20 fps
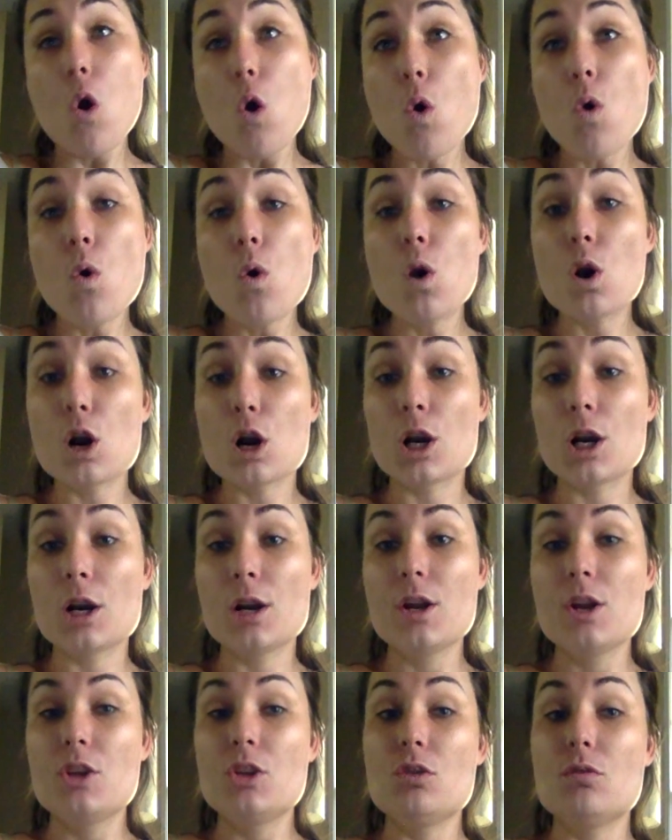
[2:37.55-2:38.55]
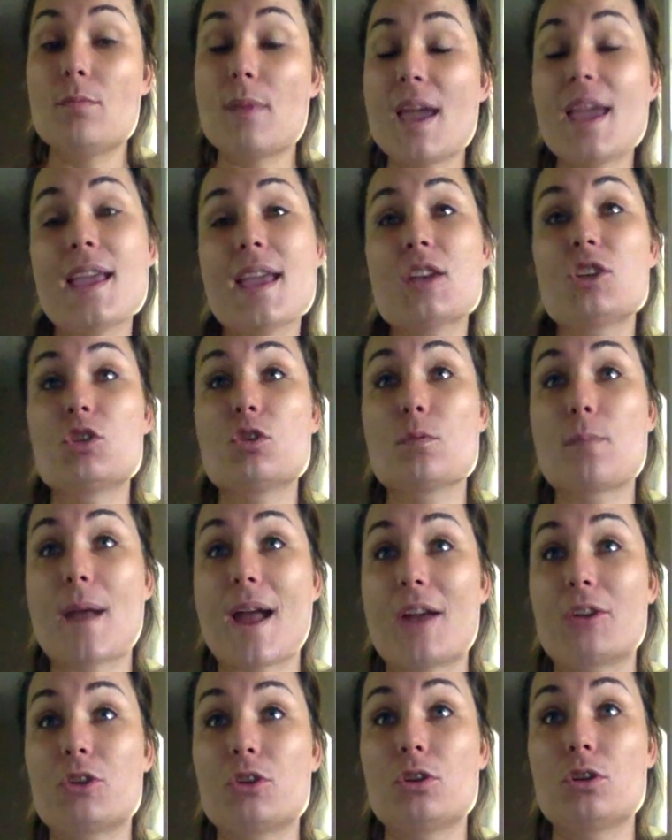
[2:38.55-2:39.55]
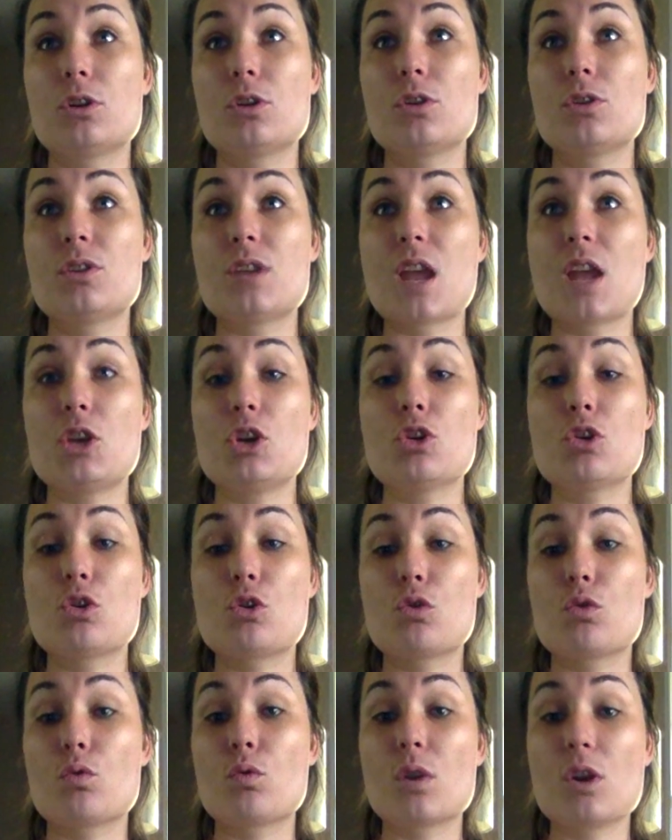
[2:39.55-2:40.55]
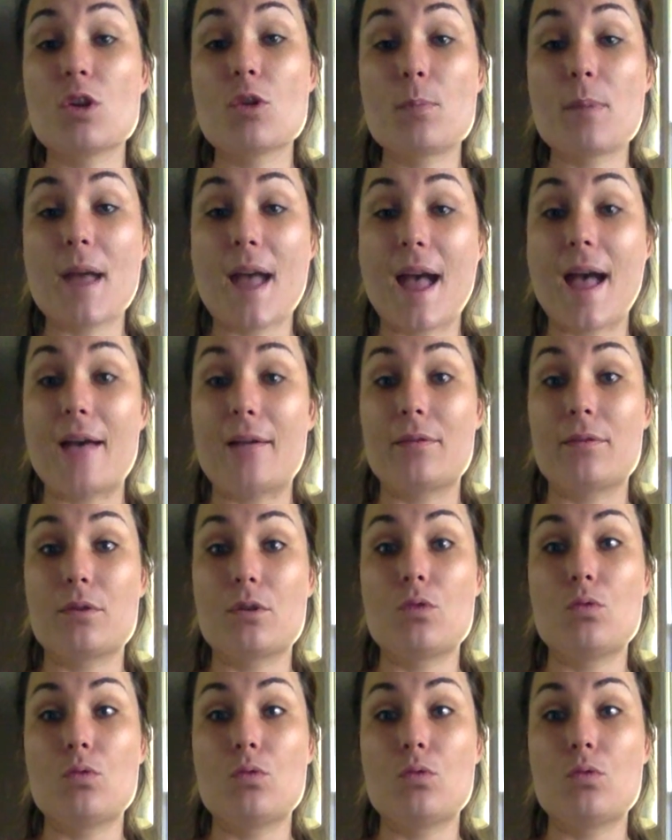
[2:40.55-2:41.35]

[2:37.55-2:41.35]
Or you may get your bachelor's and your career path